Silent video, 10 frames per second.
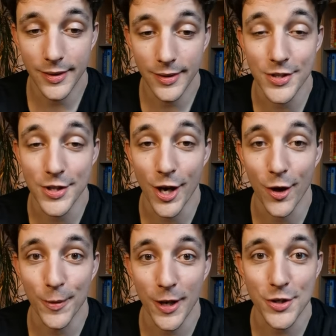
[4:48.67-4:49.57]
It is
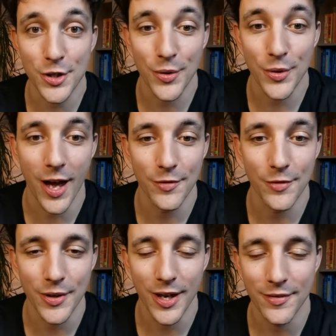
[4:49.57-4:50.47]
our pleasure to have
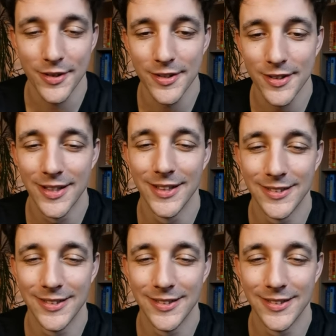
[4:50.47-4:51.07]
you, Kevin.